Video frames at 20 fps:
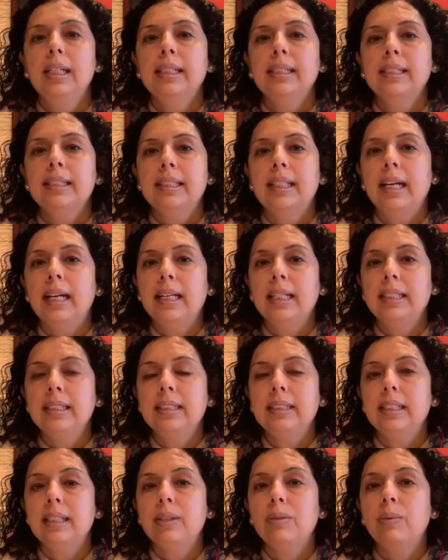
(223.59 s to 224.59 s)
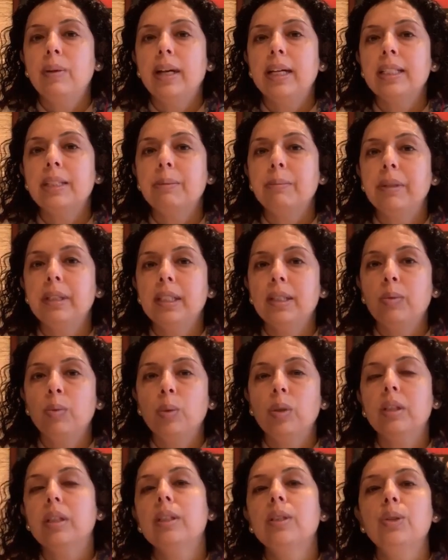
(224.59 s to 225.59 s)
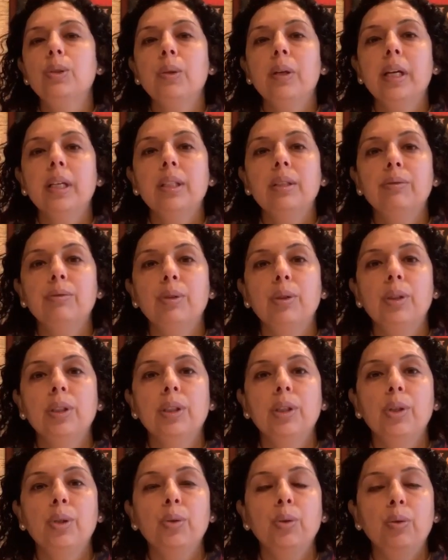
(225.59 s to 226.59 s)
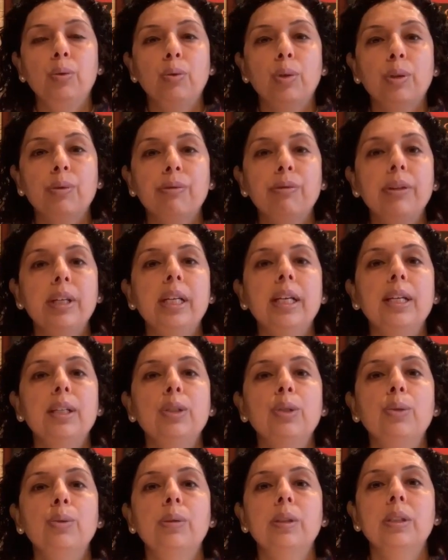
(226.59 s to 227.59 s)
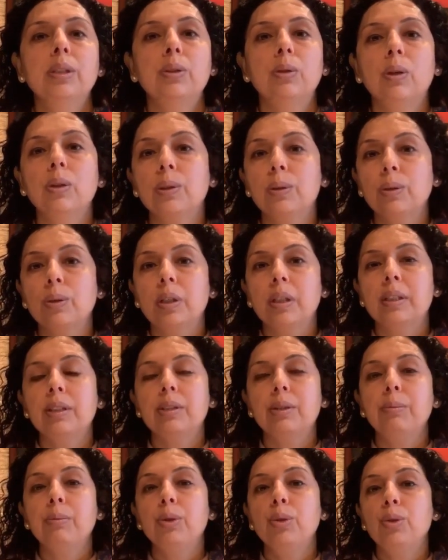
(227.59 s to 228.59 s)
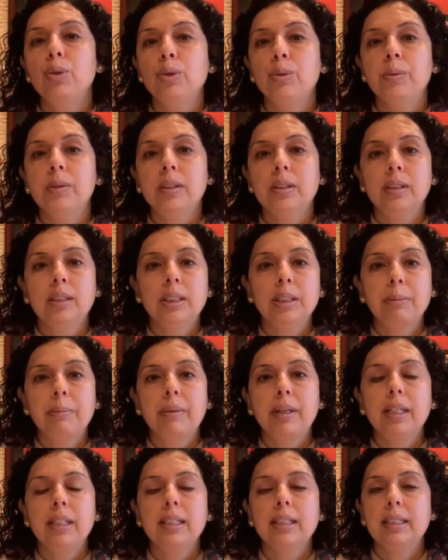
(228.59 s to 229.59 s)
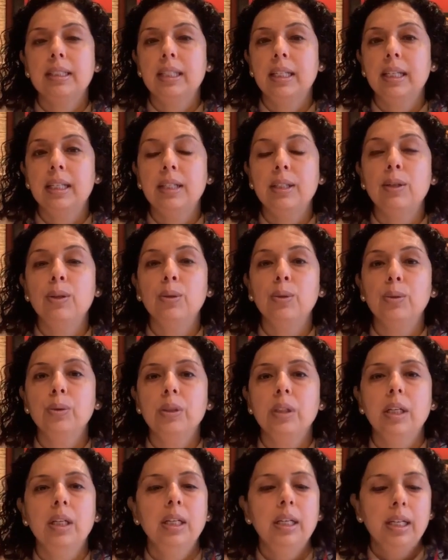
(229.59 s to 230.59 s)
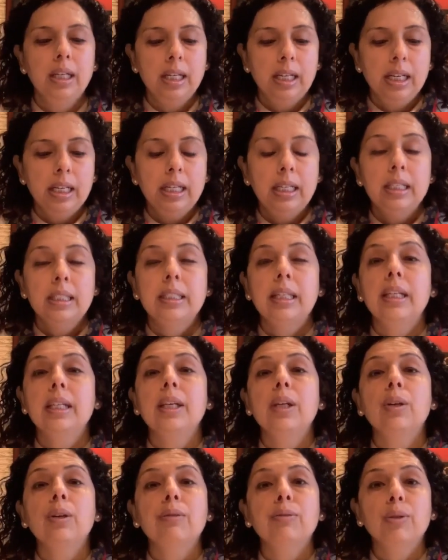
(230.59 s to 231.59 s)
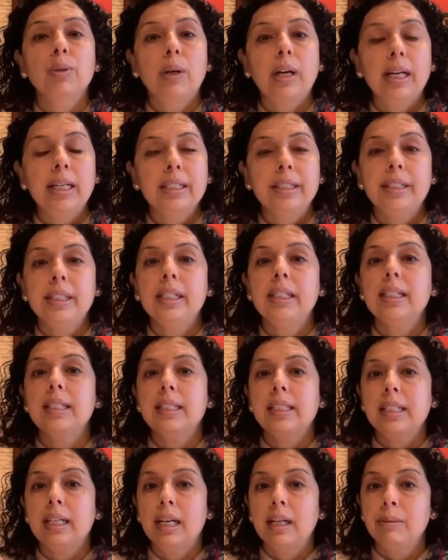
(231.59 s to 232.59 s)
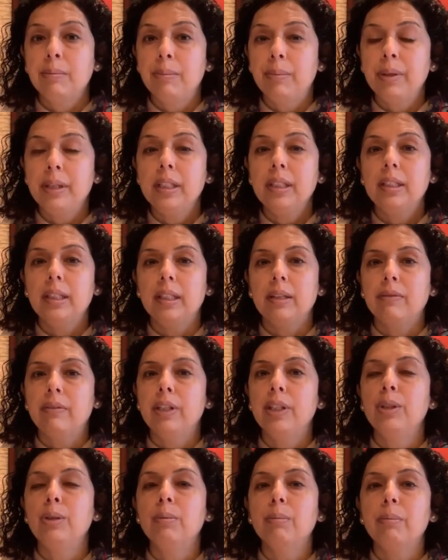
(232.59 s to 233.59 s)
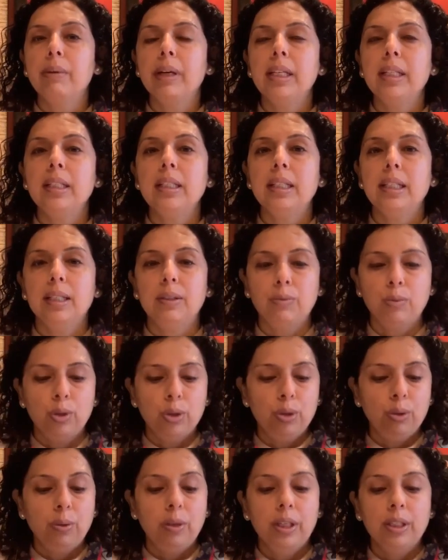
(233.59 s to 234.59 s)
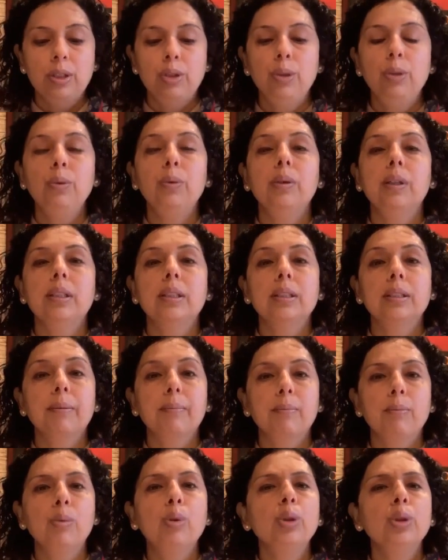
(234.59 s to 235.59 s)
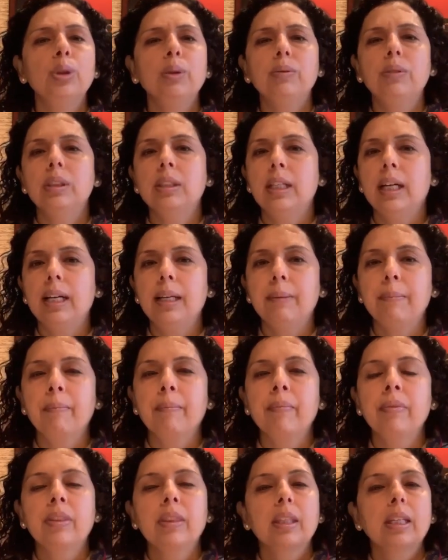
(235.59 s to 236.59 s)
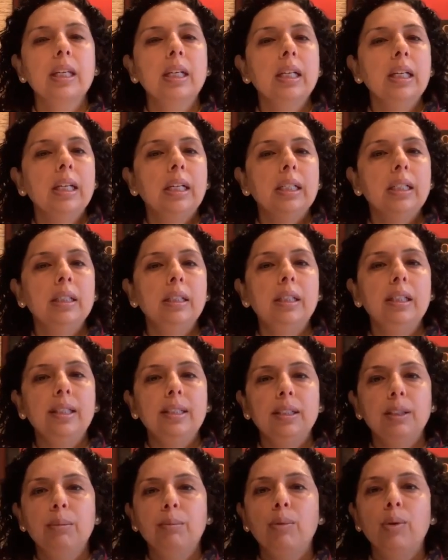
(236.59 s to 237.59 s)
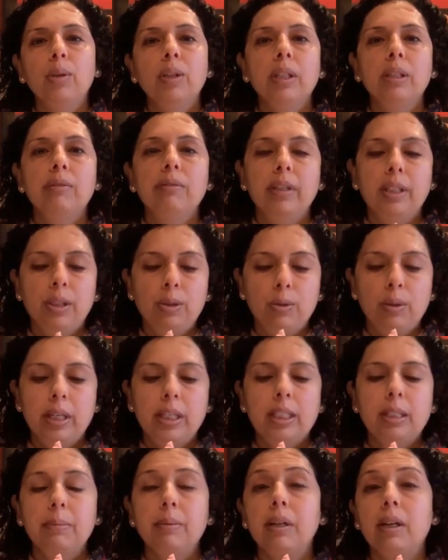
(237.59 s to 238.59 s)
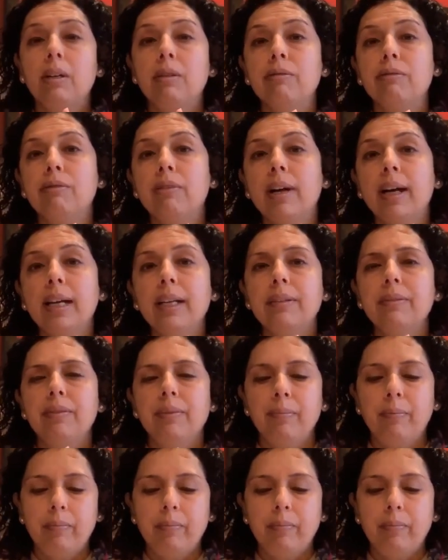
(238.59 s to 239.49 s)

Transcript: science, advancement, they're working together for the cure. What we can do is not to contribute towards the spread, stay indoors, take care of your hygiene, start breathing. When you meditate, what you can do is, most of the time, early in the morning, when you get up around 5,